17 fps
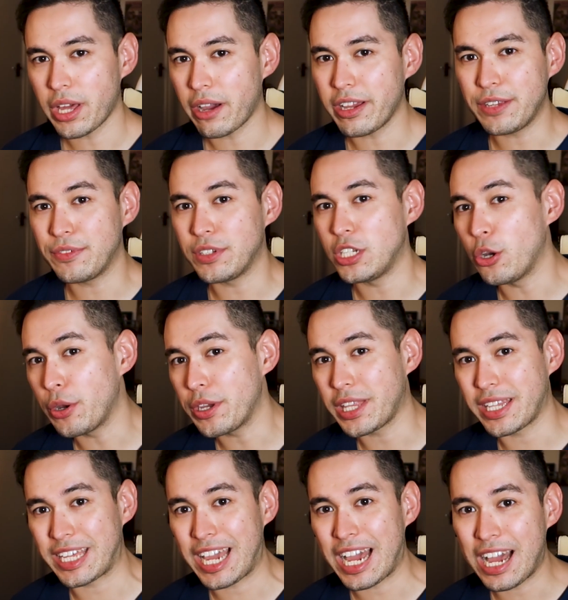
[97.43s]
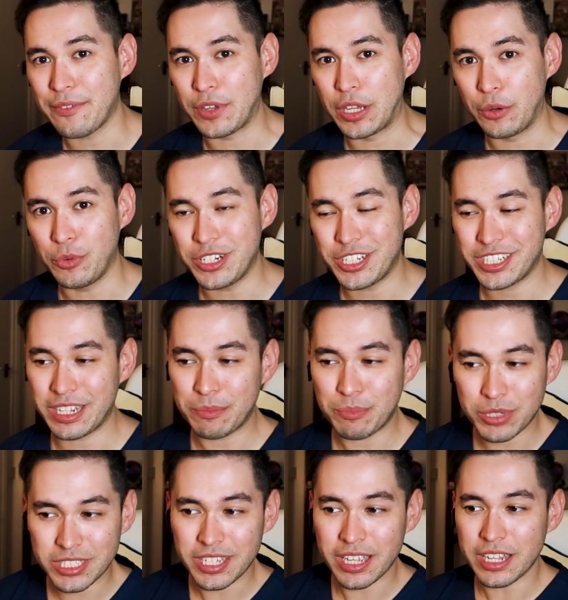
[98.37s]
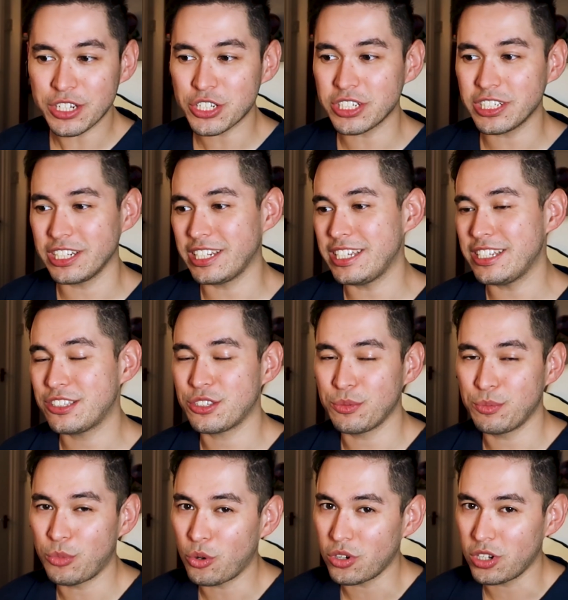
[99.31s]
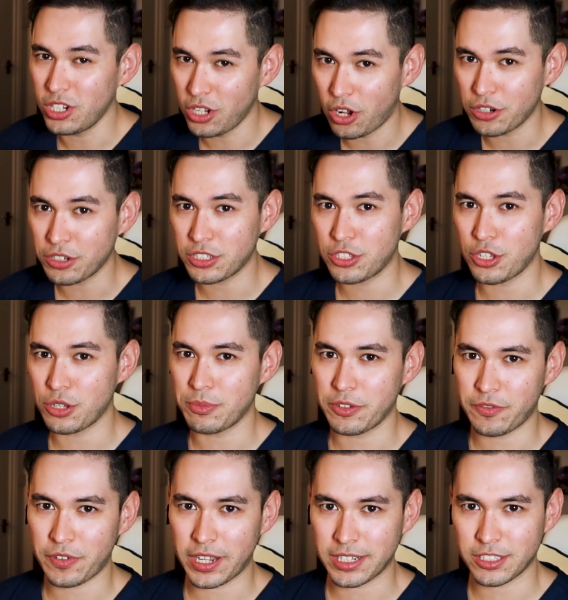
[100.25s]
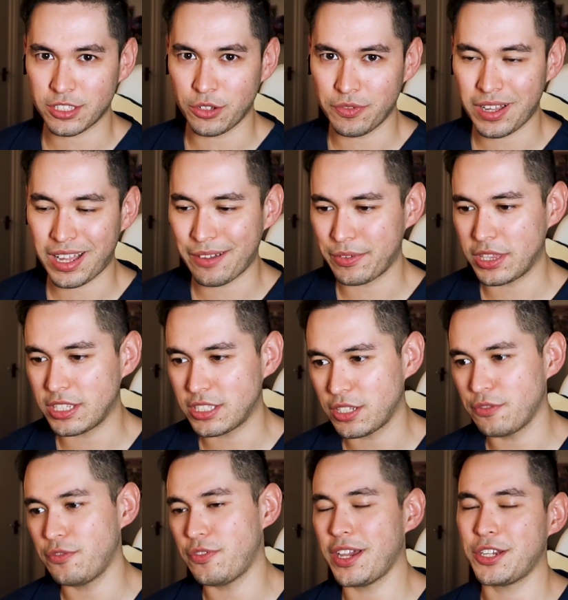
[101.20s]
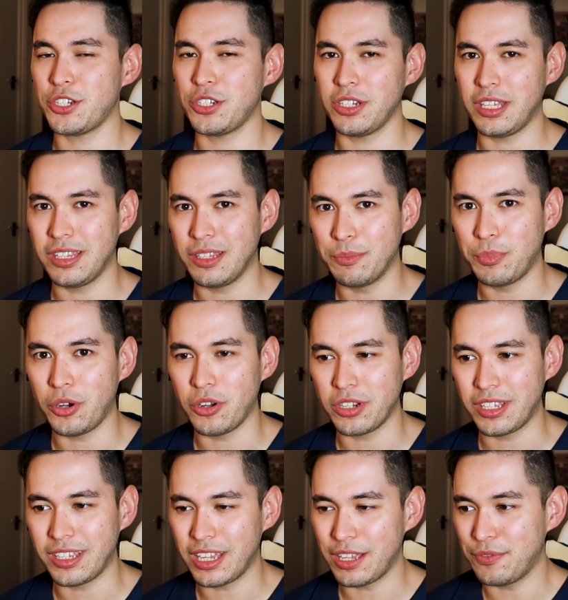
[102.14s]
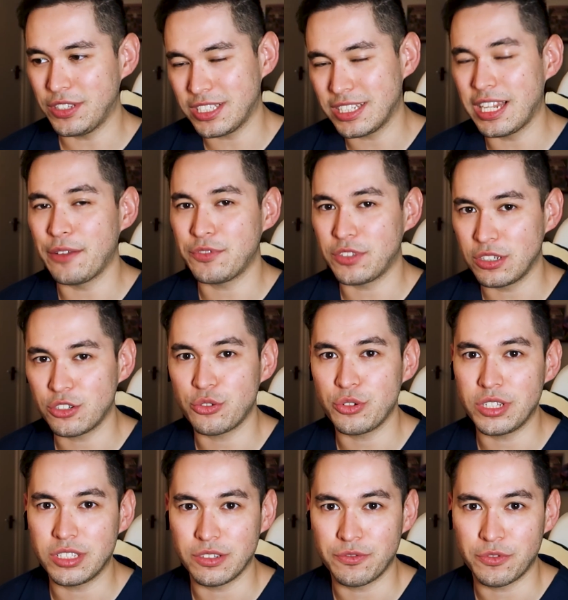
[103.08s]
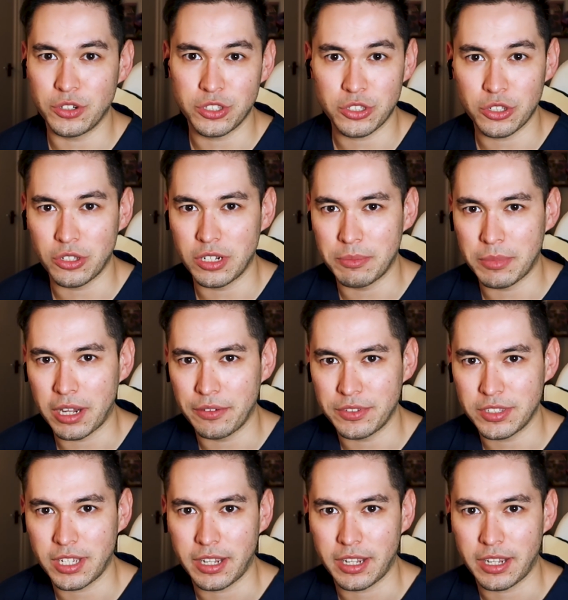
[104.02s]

without even knowing that they have it, which can potentially lead to more long-term effects of having this infection in the body if it's left untreated for a certain amount of